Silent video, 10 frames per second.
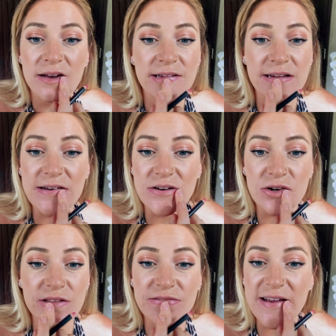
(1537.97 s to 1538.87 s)
To
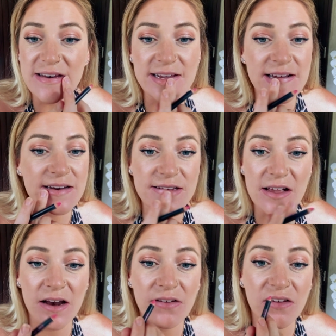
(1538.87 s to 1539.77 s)
control the Fenty, I just
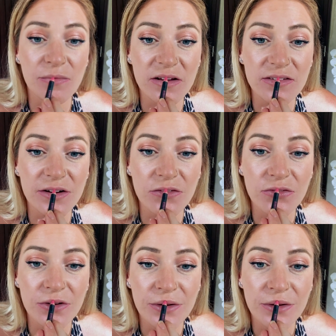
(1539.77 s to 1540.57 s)
kind of give myself